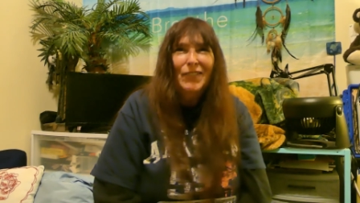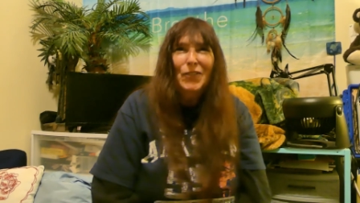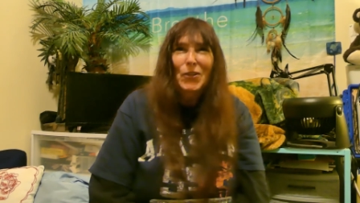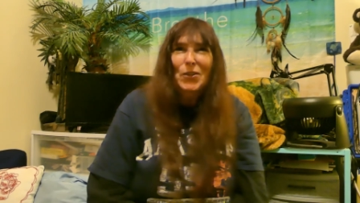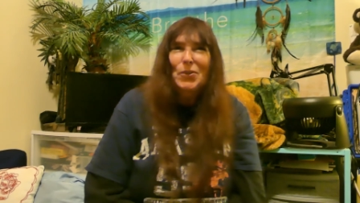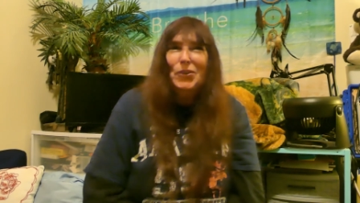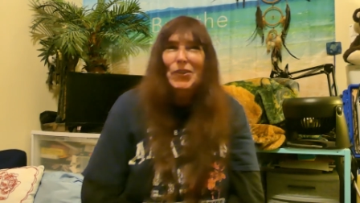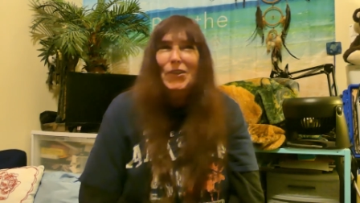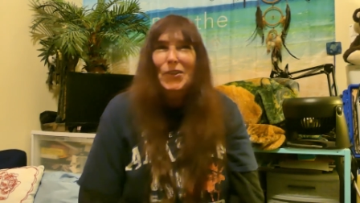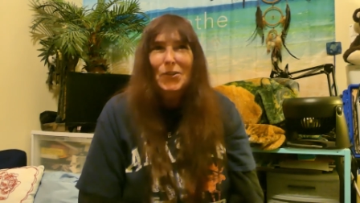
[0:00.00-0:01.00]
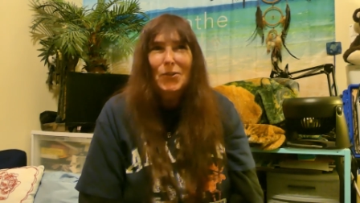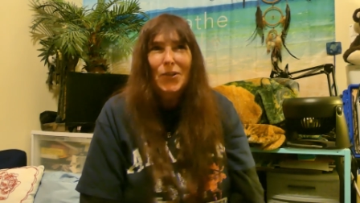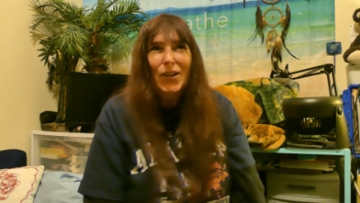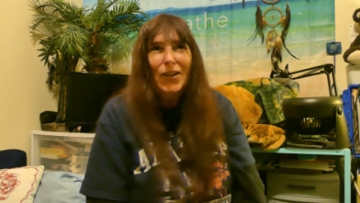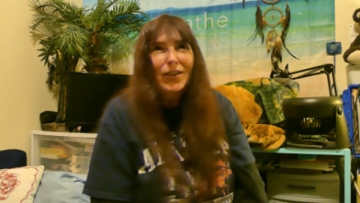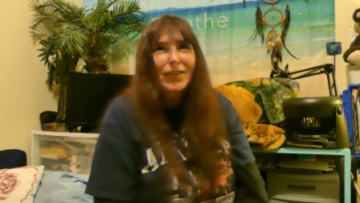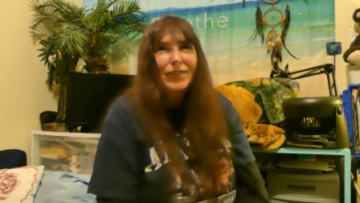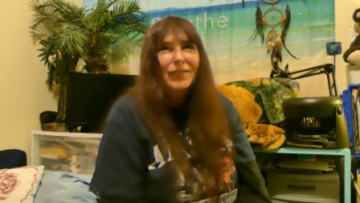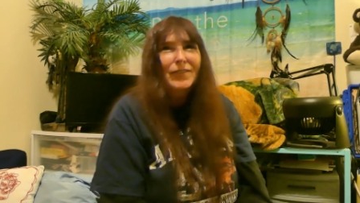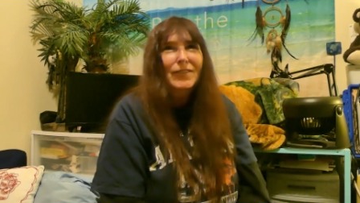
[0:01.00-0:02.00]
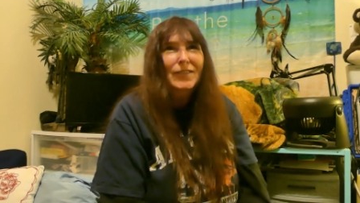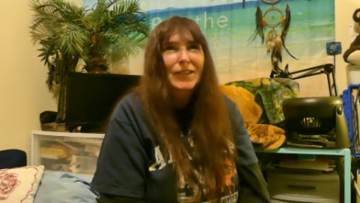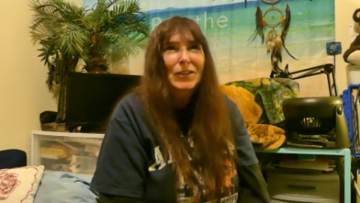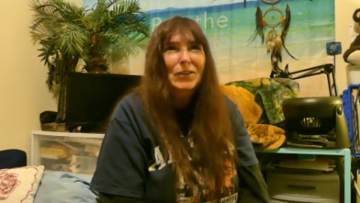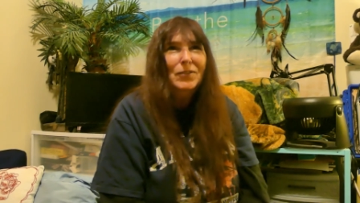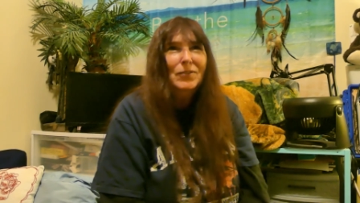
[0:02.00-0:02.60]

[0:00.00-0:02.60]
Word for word: you want the world to know you were there, you know,